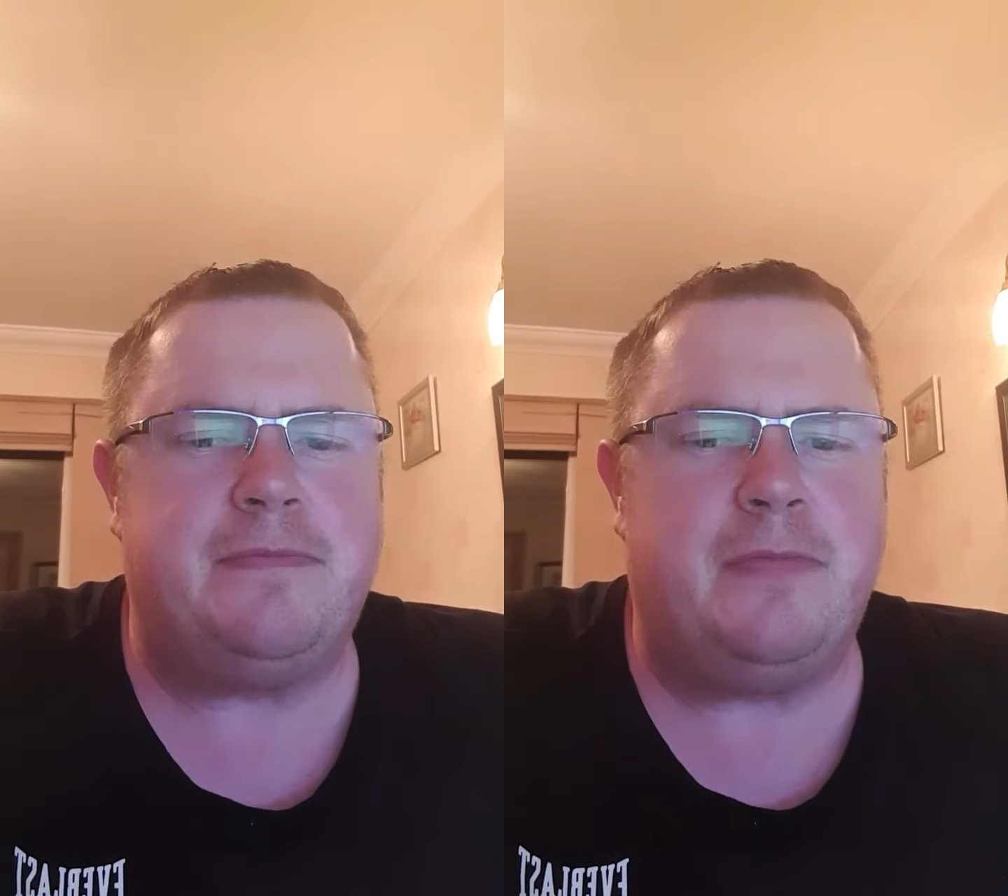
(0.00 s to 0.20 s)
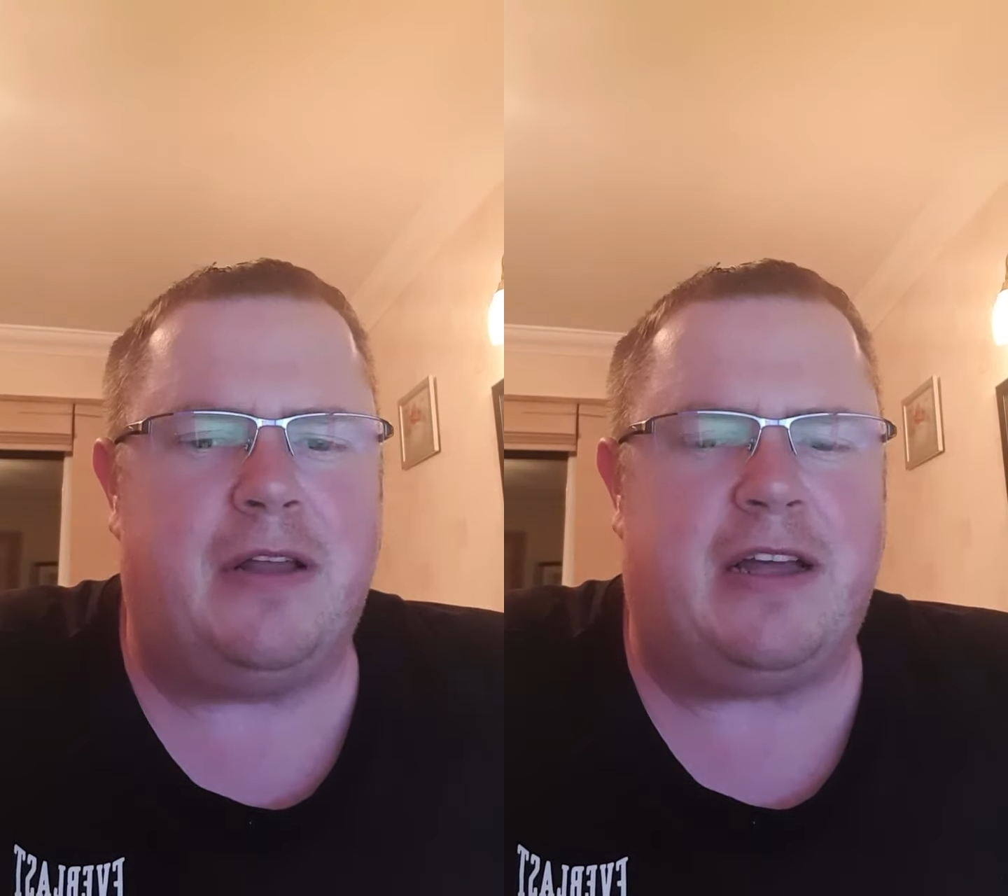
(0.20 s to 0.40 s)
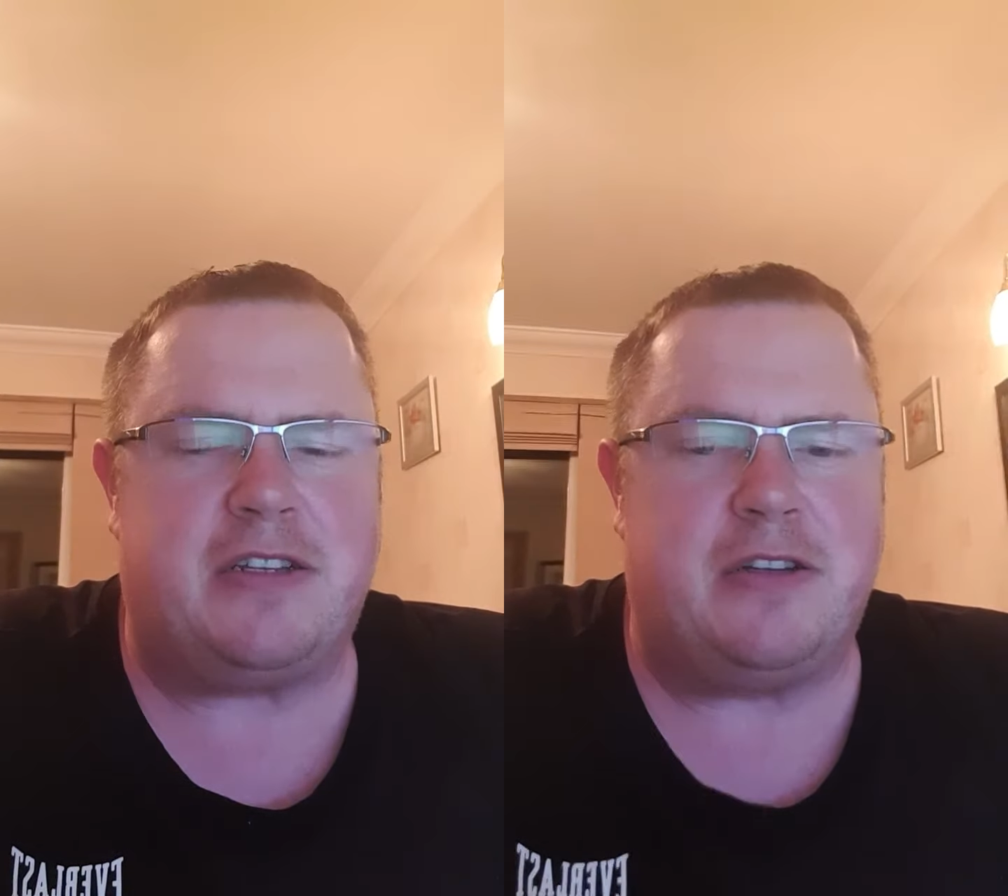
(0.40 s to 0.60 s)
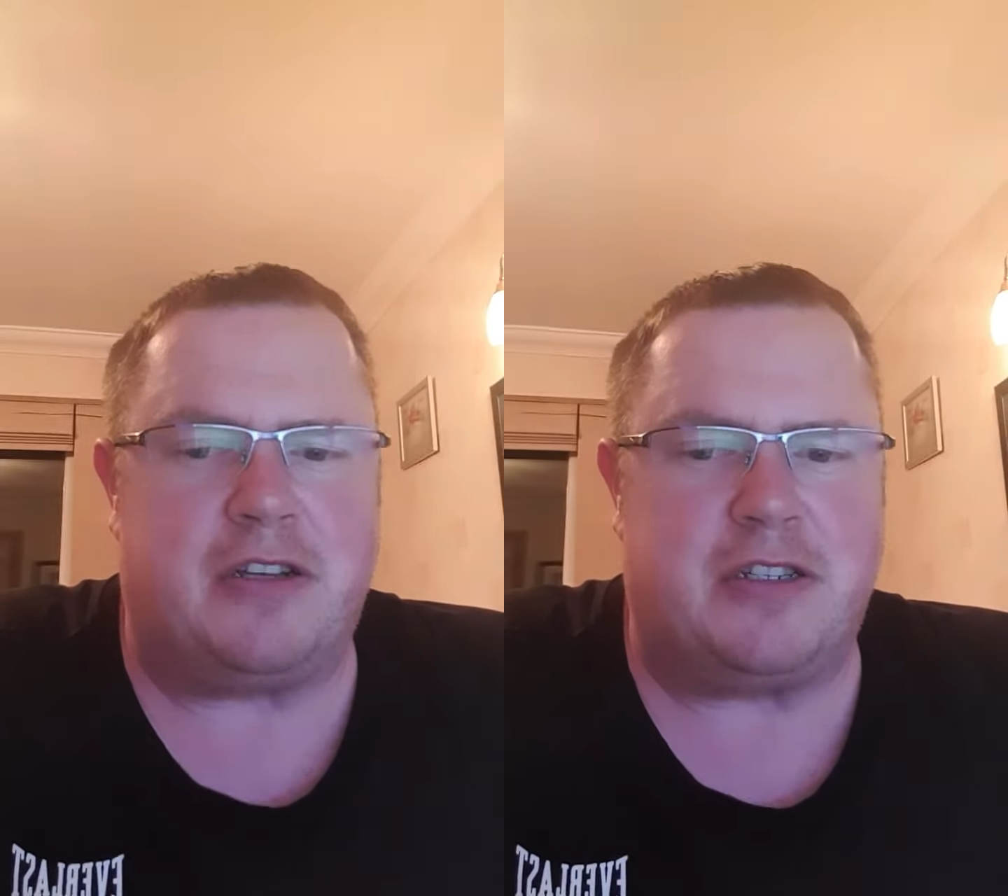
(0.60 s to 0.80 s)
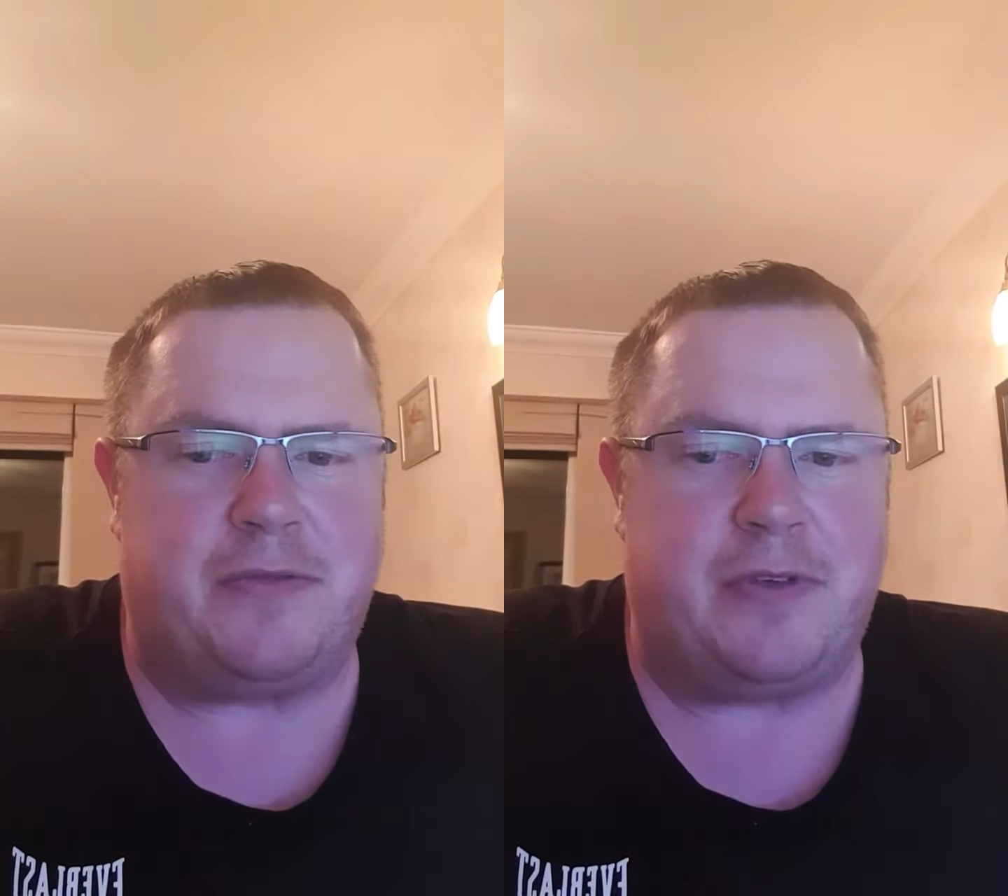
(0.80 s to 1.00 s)
Oh, that's
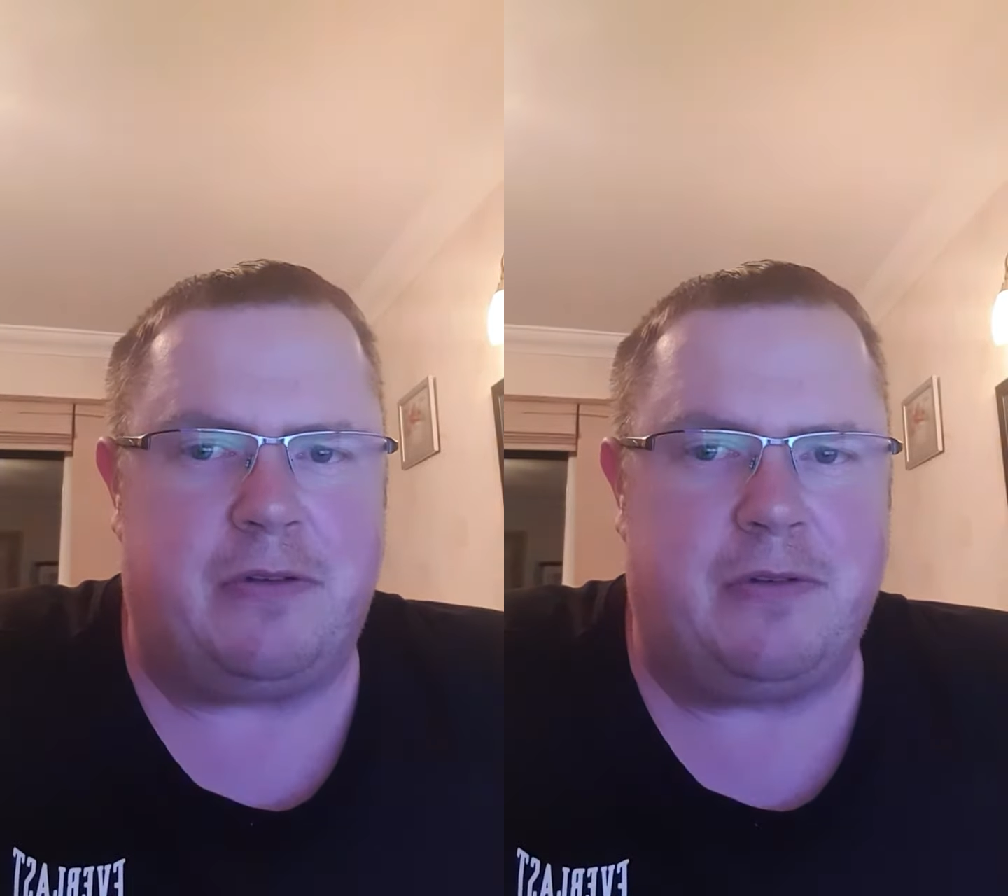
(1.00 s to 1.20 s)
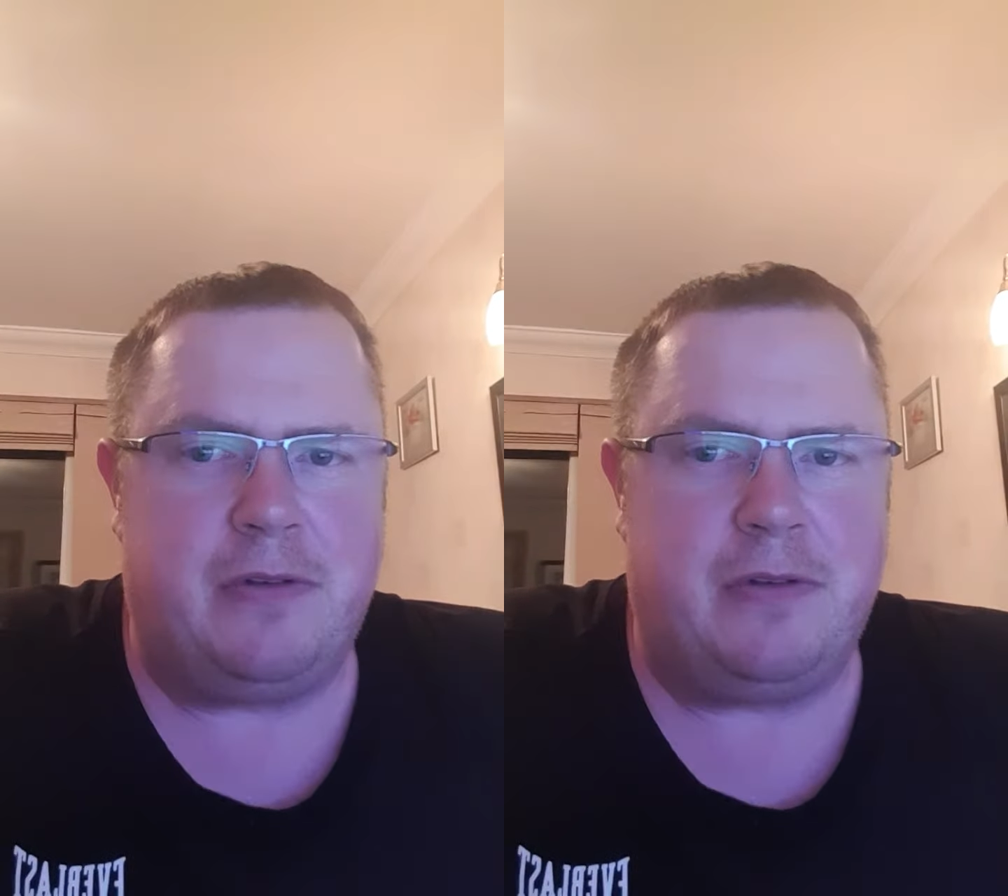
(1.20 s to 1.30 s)
nice of you.